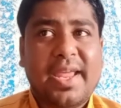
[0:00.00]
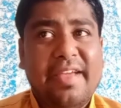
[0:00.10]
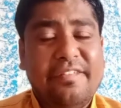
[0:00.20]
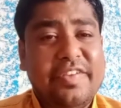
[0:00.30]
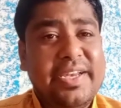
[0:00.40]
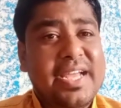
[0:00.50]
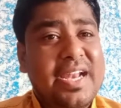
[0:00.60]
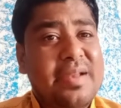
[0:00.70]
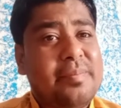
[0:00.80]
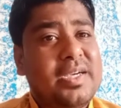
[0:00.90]
every
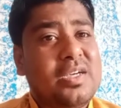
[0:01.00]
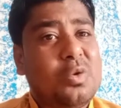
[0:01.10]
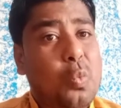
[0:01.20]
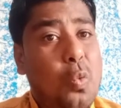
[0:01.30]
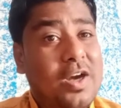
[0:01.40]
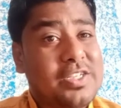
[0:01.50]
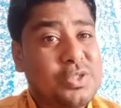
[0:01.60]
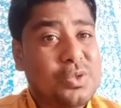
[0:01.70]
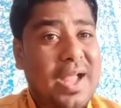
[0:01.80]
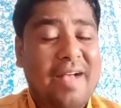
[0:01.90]
element
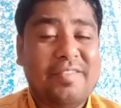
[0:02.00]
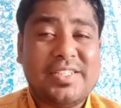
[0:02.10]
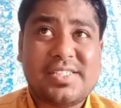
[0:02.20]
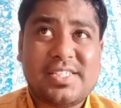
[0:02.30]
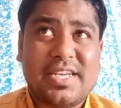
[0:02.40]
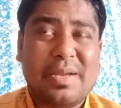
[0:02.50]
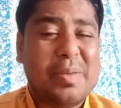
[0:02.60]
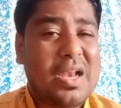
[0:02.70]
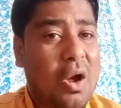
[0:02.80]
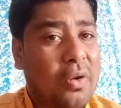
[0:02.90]
wants to have a
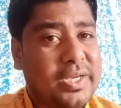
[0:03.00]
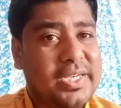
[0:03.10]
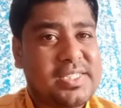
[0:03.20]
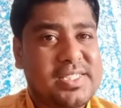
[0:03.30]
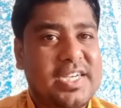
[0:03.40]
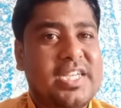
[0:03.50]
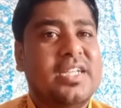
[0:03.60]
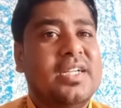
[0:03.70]
stable octet state,